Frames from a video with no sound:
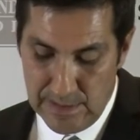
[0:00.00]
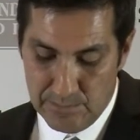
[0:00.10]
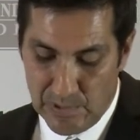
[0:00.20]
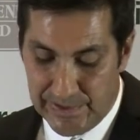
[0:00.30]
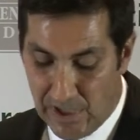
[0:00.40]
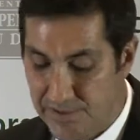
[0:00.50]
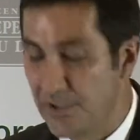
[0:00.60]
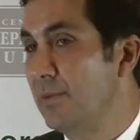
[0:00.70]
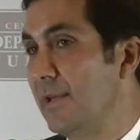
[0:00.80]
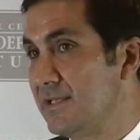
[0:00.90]
But we don't
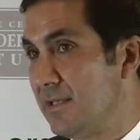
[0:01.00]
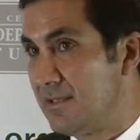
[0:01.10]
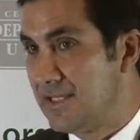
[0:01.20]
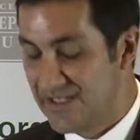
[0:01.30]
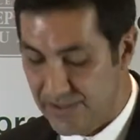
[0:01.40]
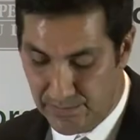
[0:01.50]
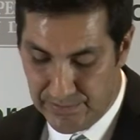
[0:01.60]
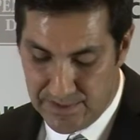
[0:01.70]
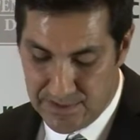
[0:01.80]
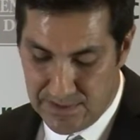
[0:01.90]
talk about child sexual
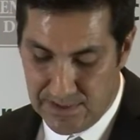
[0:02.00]
abuse